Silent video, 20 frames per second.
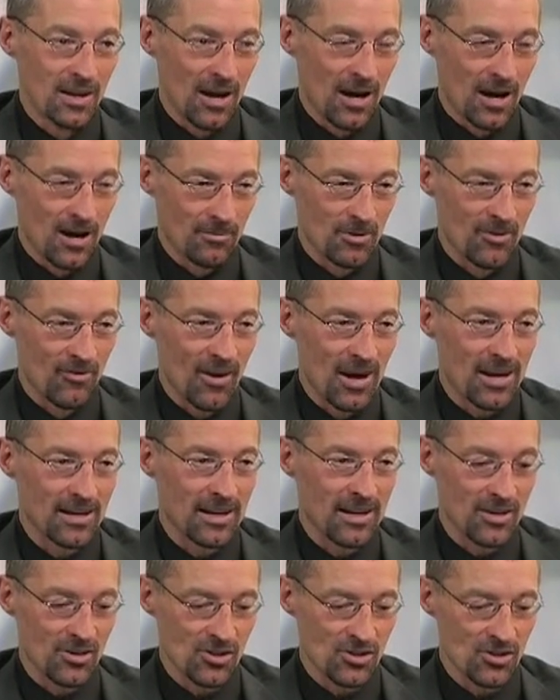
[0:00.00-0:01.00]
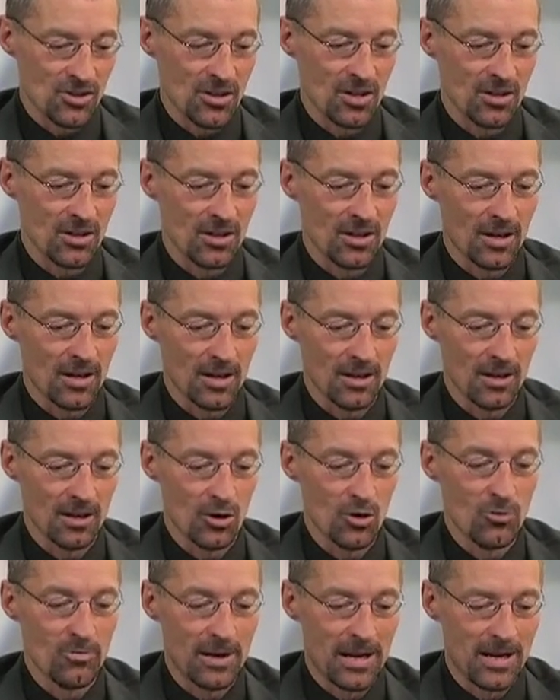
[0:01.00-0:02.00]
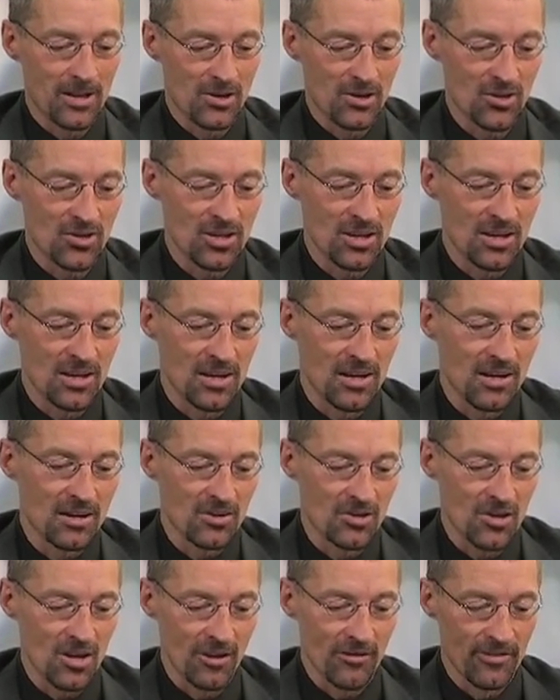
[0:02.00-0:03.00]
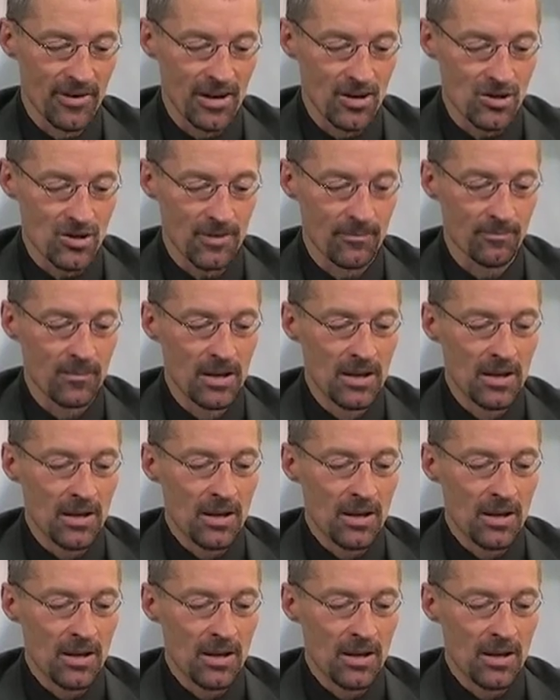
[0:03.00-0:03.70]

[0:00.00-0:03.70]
uh, divine agency and, and human agency in salvation.